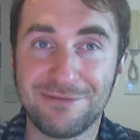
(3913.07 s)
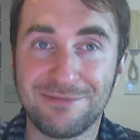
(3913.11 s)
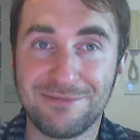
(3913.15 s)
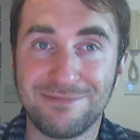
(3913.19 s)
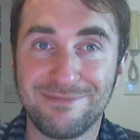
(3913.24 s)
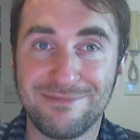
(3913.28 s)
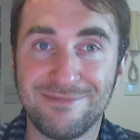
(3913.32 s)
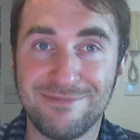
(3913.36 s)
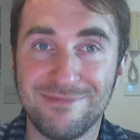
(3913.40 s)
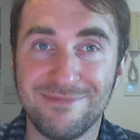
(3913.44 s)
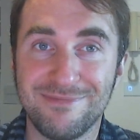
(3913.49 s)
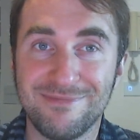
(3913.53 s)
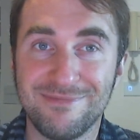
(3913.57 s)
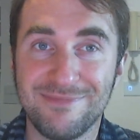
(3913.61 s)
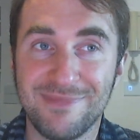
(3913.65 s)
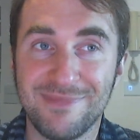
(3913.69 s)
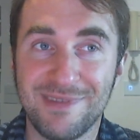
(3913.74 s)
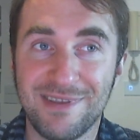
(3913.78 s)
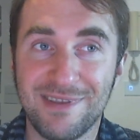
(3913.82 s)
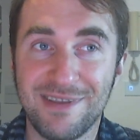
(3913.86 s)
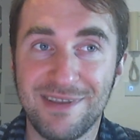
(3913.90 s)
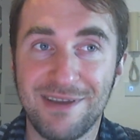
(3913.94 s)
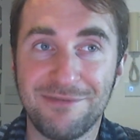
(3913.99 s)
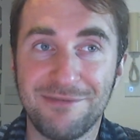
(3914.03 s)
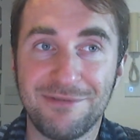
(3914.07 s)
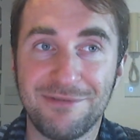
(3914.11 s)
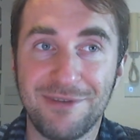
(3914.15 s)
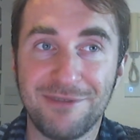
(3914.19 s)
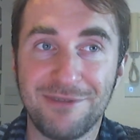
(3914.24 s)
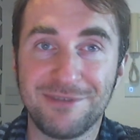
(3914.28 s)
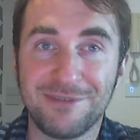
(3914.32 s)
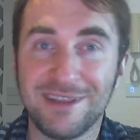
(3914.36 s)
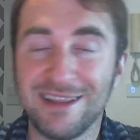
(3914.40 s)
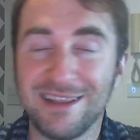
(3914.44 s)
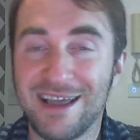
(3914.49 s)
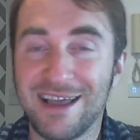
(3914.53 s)
the
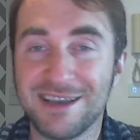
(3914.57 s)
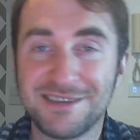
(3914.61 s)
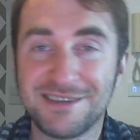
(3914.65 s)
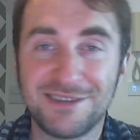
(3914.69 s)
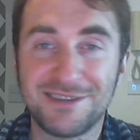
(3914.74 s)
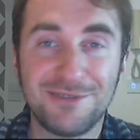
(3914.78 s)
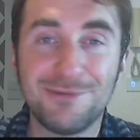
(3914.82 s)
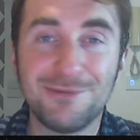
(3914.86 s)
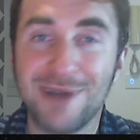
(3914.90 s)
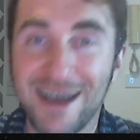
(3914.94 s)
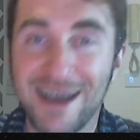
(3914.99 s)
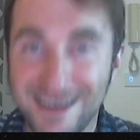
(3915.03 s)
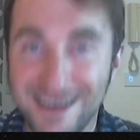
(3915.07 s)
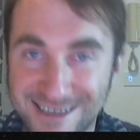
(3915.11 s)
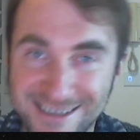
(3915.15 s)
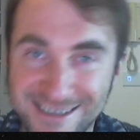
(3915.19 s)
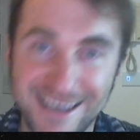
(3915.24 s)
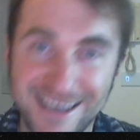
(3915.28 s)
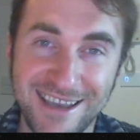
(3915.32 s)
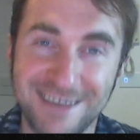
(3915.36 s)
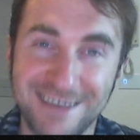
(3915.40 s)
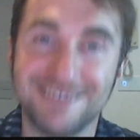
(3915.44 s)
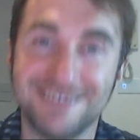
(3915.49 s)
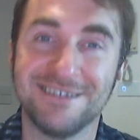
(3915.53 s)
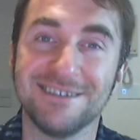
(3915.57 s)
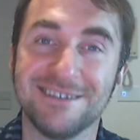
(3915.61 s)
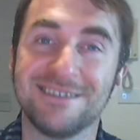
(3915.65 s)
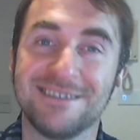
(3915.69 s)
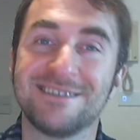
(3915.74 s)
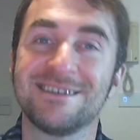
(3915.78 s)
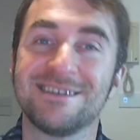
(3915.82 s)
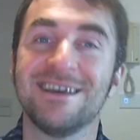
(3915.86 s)
last two ice ages,